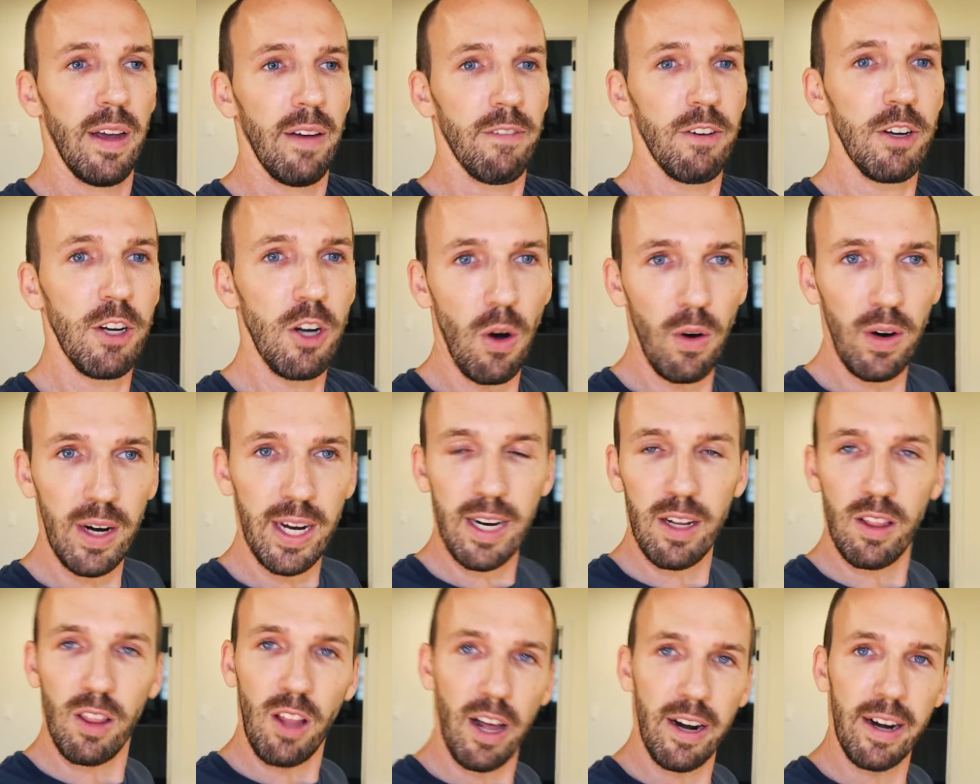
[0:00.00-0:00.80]
If you don't
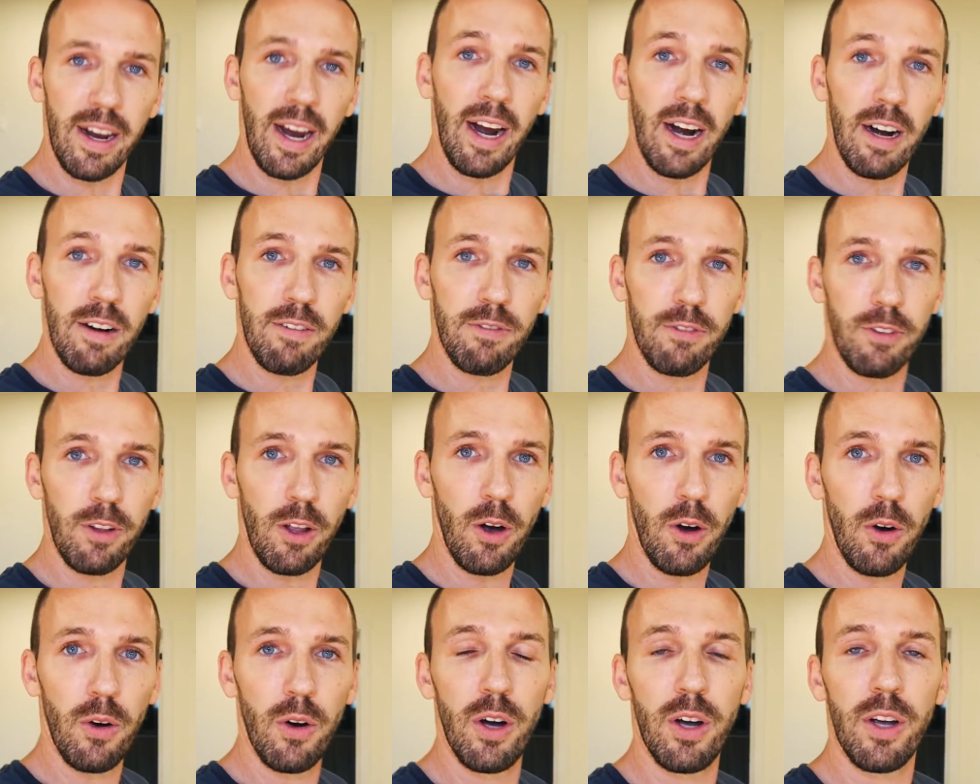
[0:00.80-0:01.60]
get a lot of
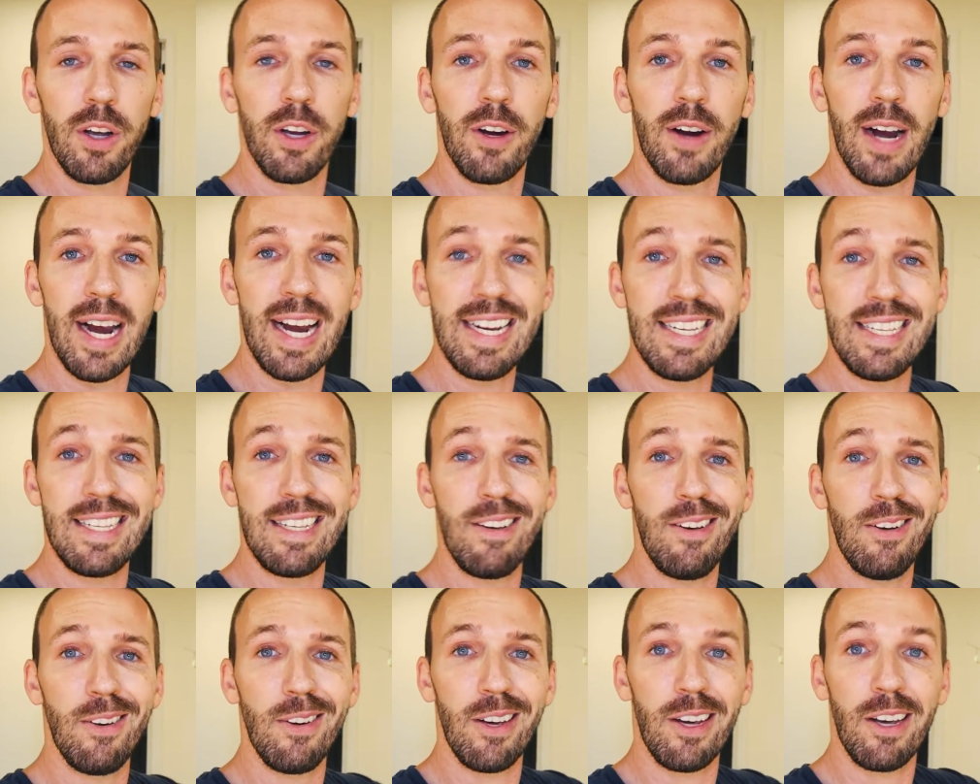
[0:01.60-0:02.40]
airflow, your A
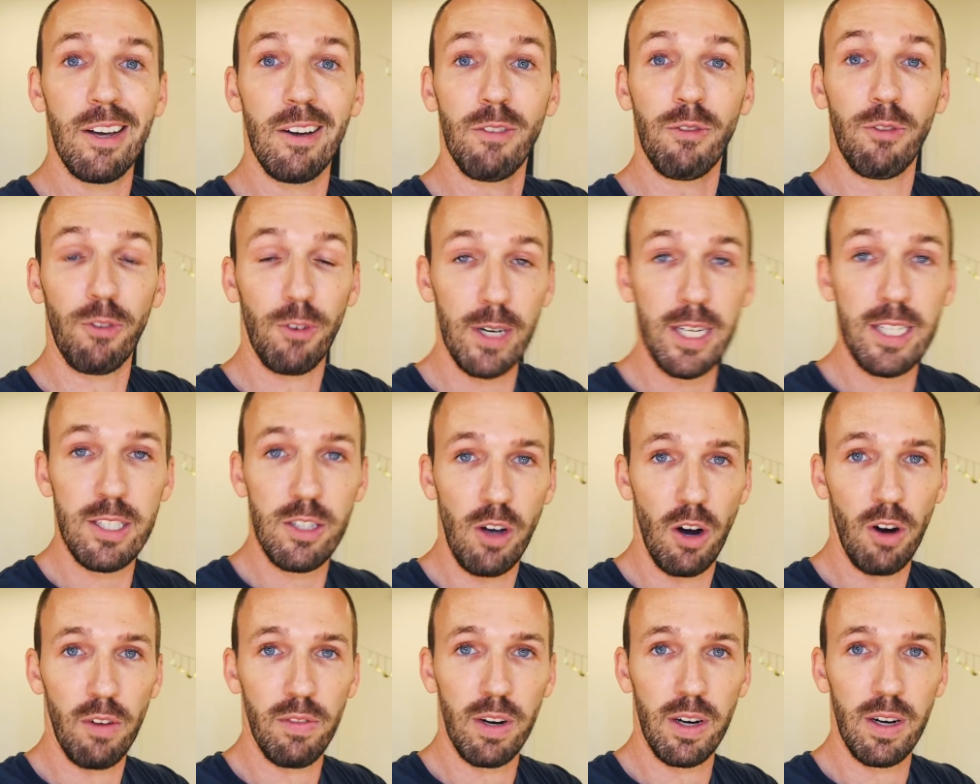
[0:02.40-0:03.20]
C unit could freeze
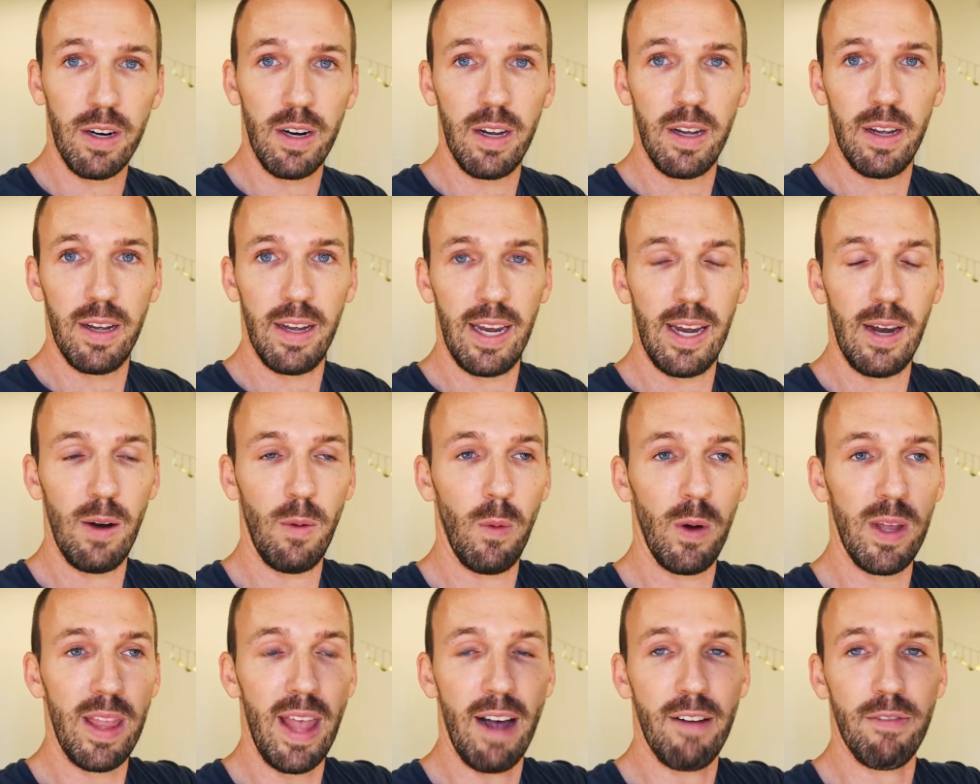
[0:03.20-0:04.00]
over,
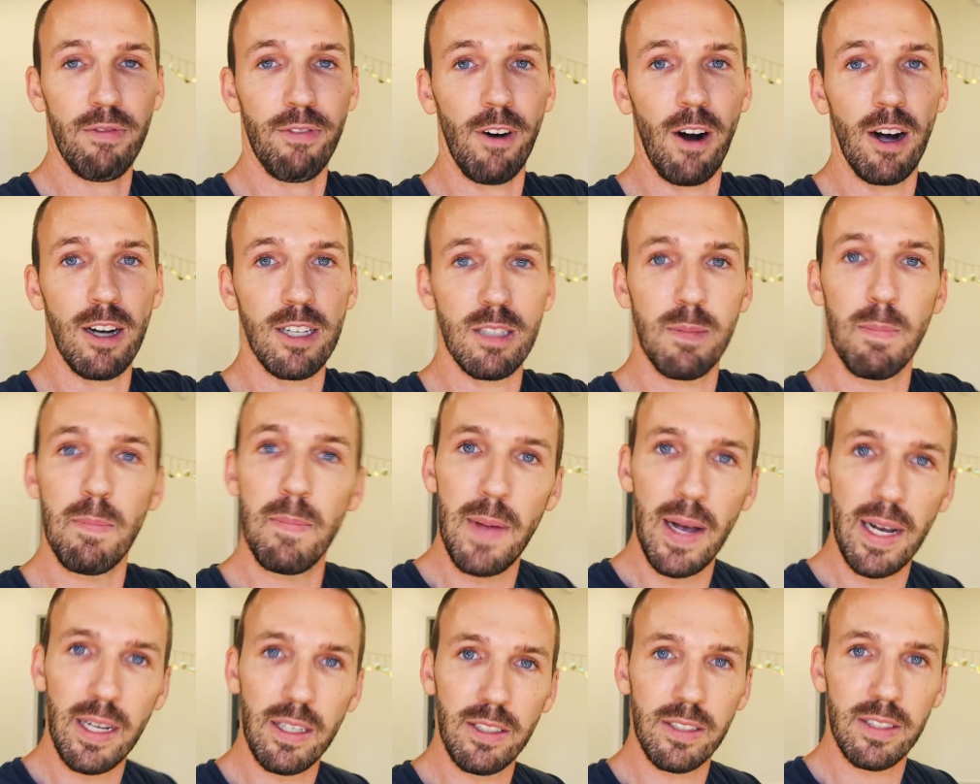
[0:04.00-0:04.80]
and when that frost
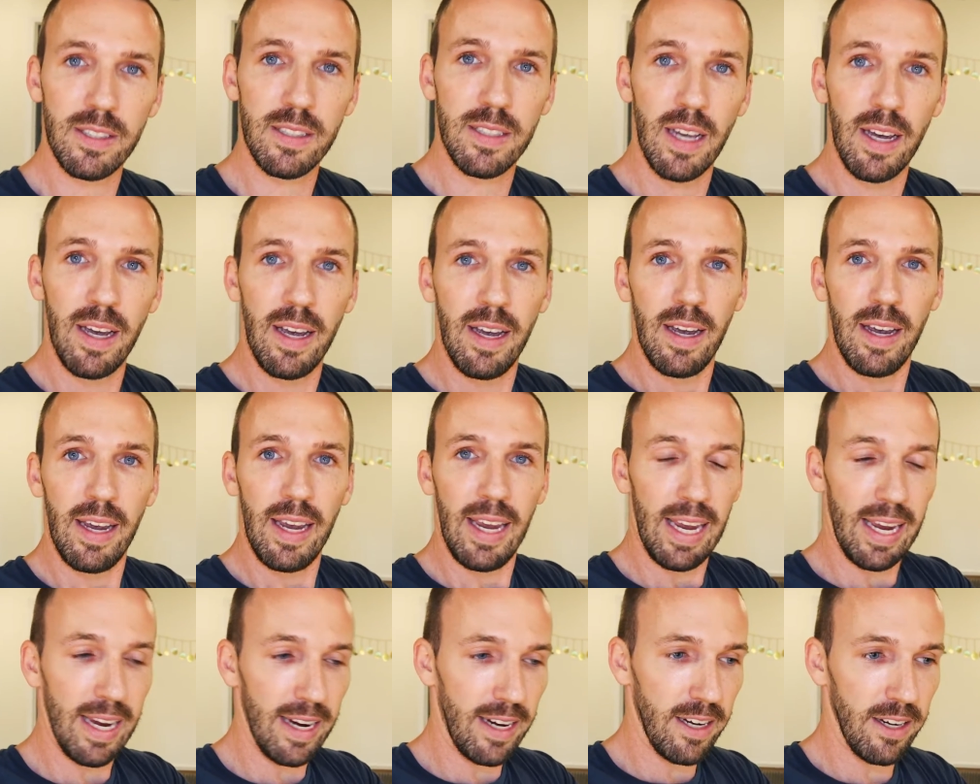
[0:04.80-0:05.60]
melts,
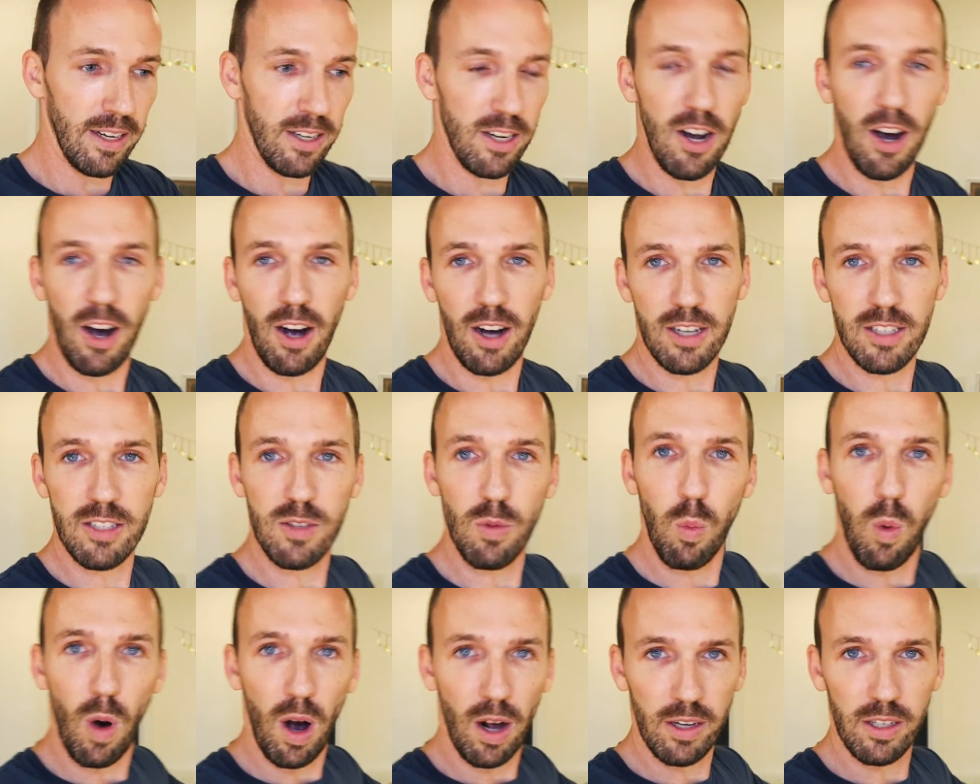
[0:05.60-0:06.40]
it could cause
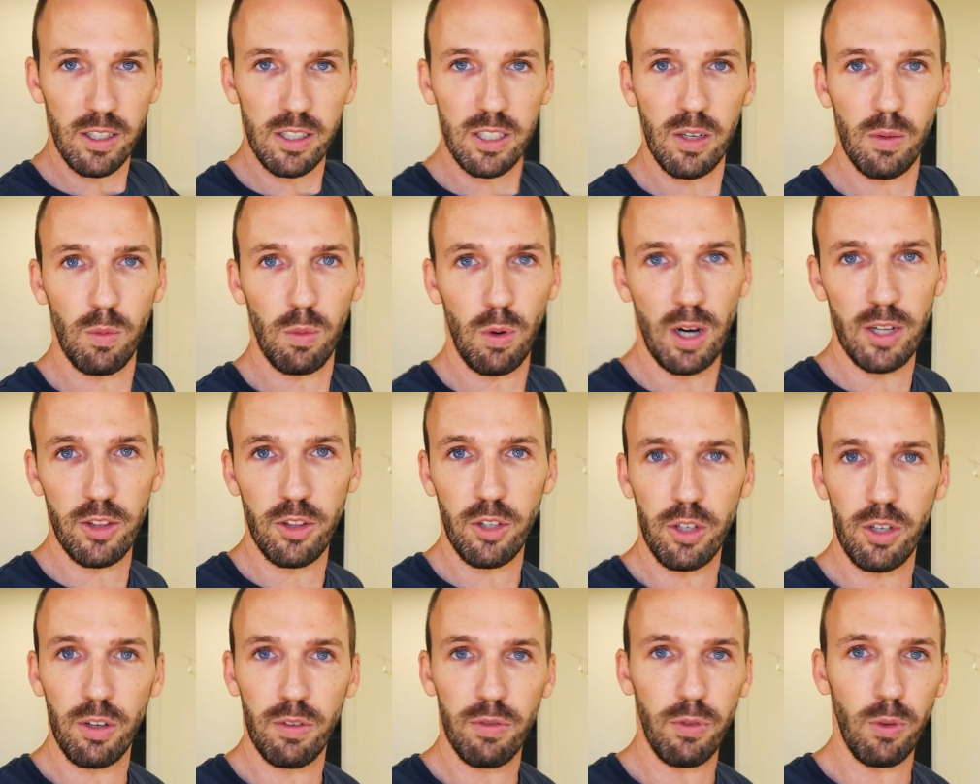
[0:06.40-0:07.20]
water to run
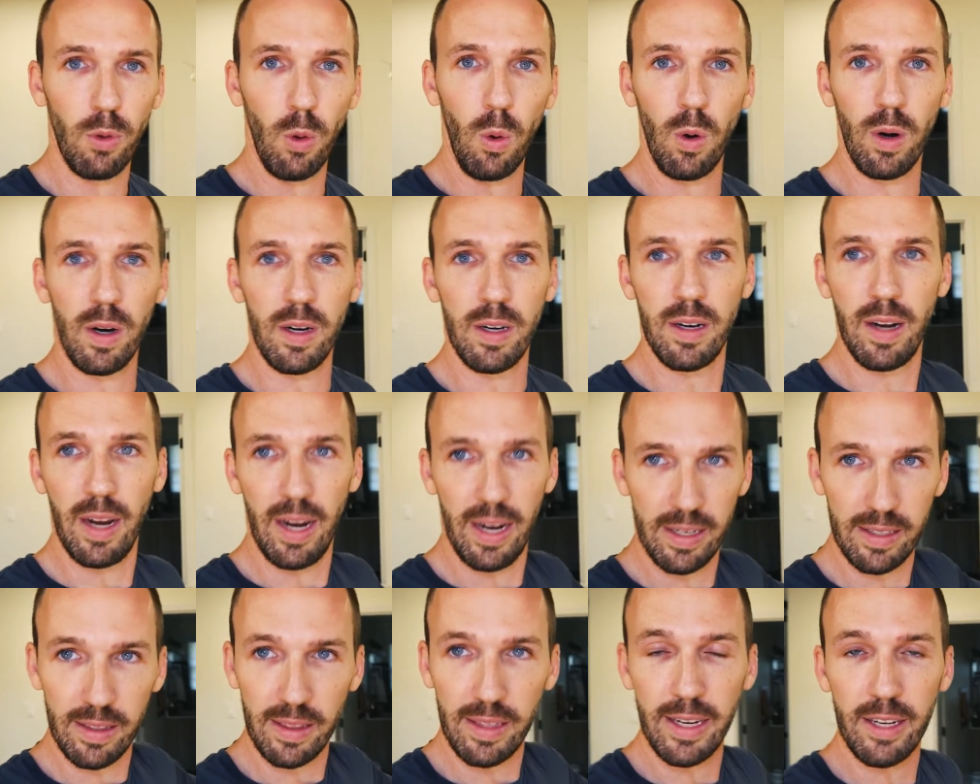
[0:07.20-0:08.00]
through your floor and,
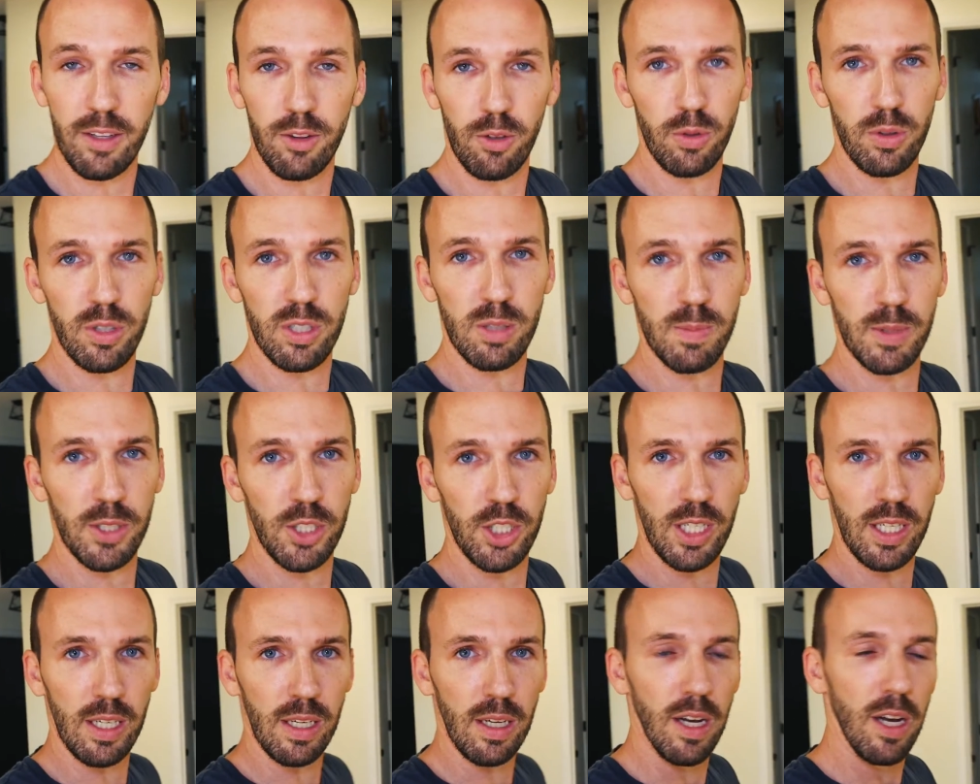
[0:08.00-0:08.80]
and leak through this
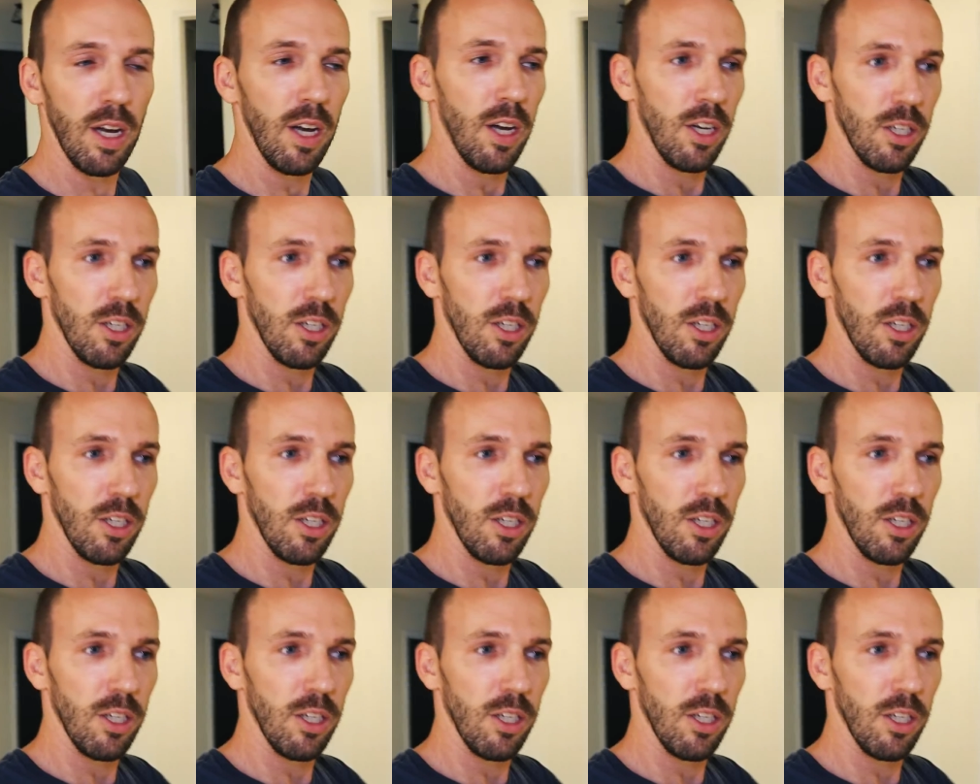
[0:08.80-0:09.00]
machine.